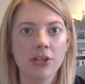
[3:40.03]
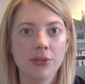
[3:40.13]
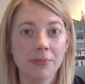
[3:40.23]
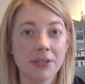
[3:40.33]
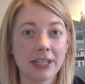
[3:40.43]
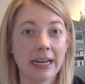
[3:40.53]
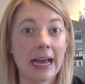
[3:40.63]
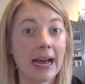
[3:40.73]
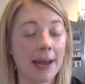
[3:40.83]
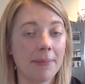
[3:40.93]
So I'm just
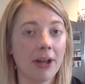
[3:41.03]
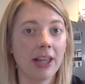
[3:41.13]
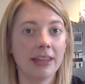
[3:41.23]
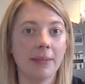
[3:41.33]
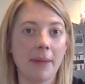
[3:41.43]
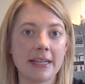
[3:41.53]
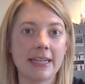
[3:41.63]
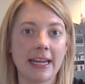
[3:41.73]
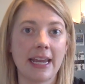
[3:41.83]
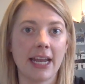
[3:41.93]
gonna eyeball it the
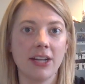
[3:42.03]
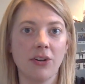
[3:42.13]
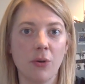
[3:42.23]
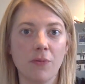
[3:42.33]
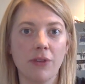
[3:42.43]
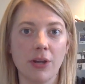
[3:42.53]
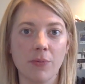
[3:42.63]
best I can and hopefully it